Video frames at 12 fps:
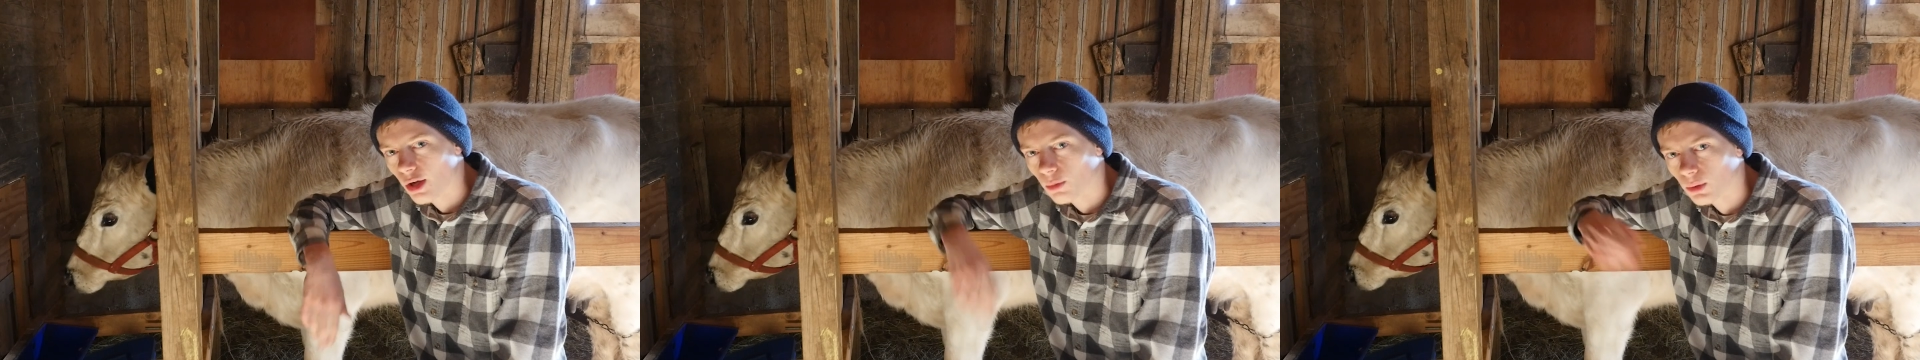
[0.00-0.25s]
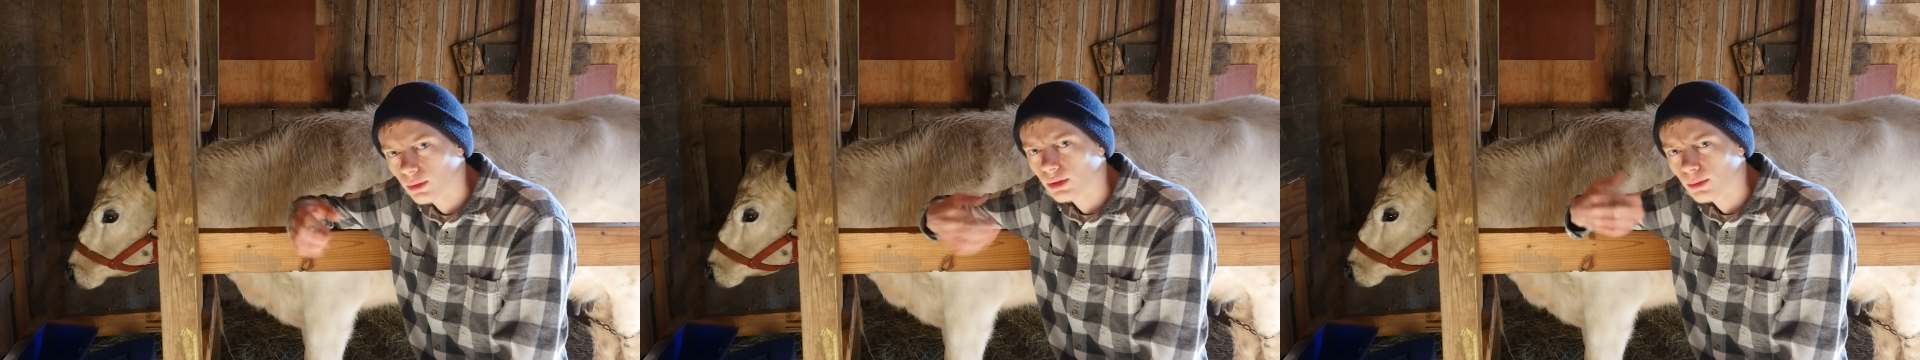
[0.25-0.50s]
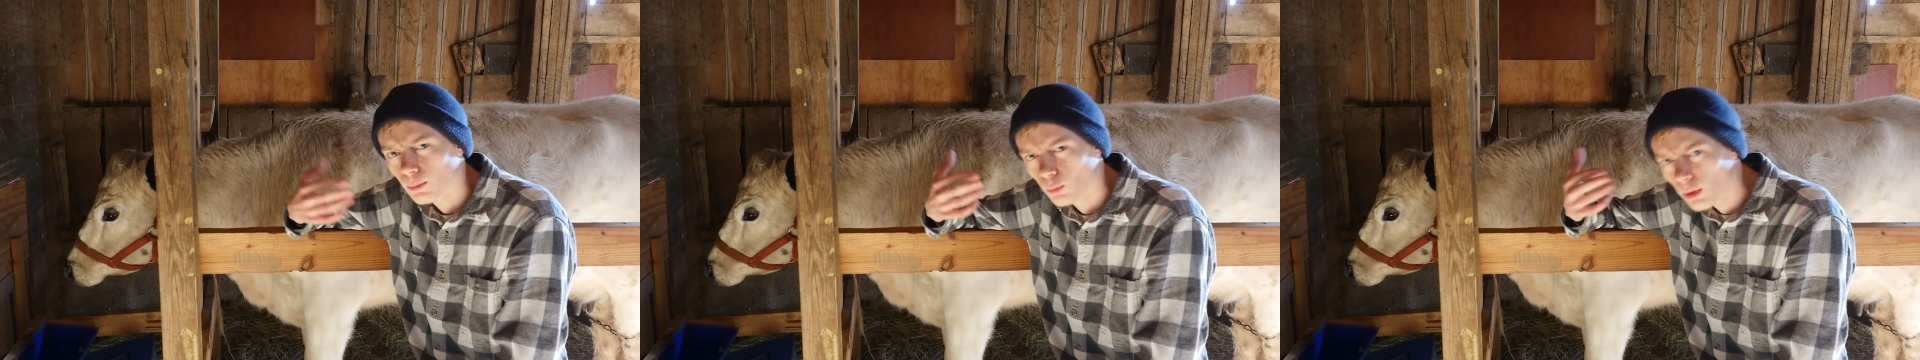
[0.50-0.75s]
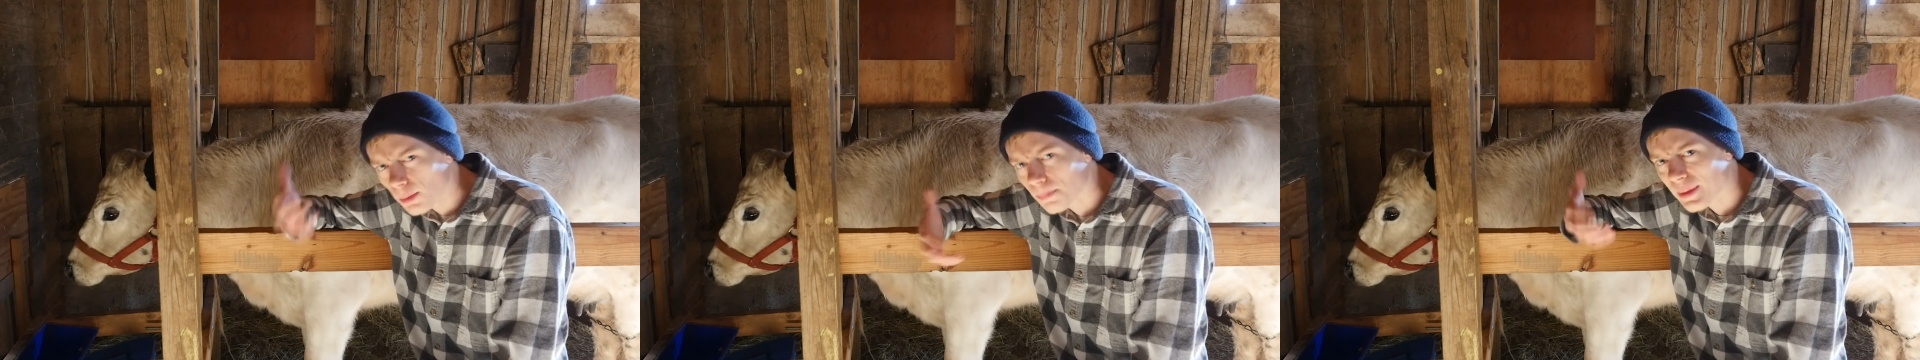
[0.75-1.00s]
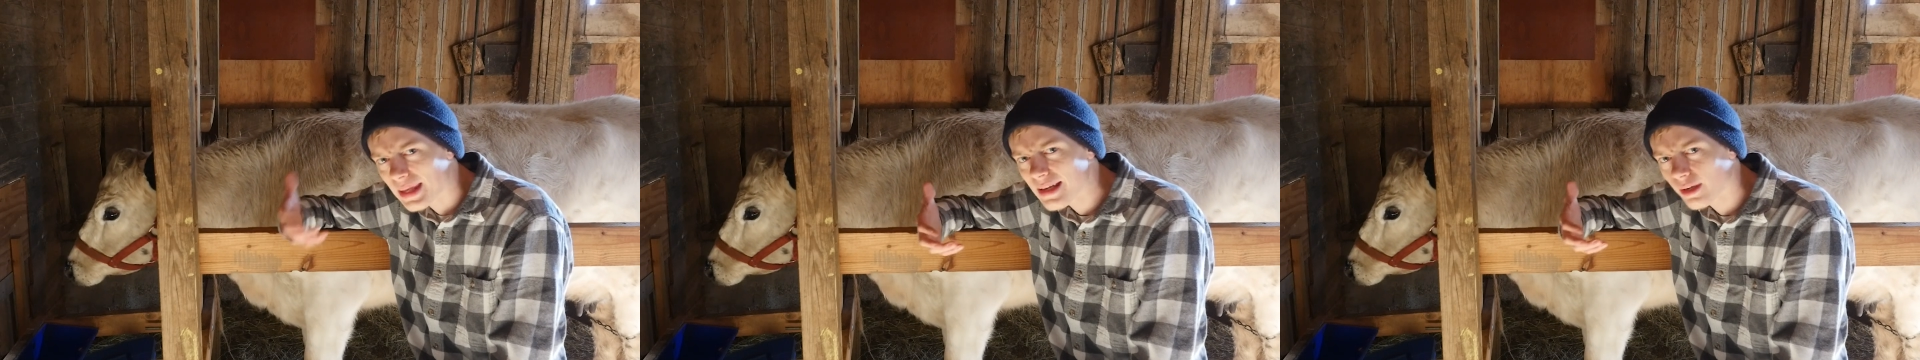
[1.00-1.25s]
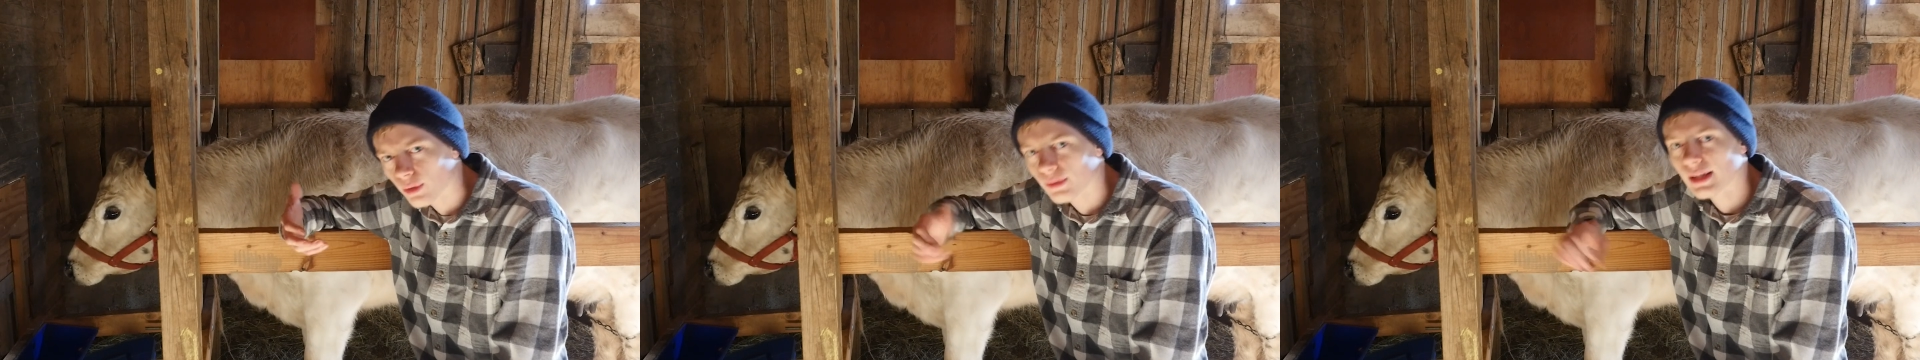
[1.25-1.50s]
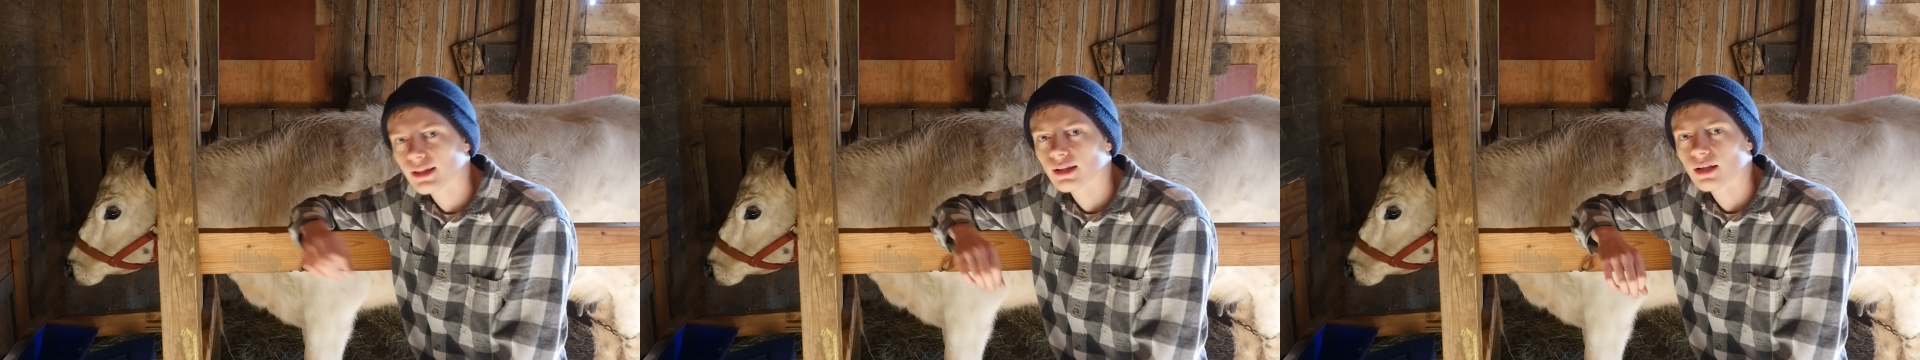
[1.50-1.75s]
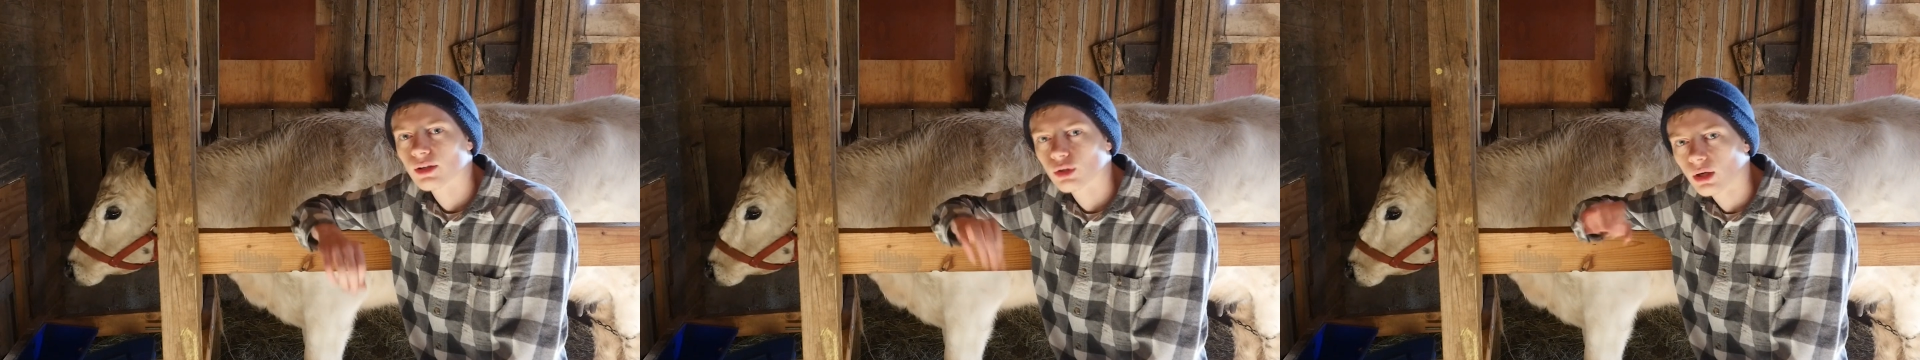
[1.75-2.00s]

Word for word: Well, it would appear that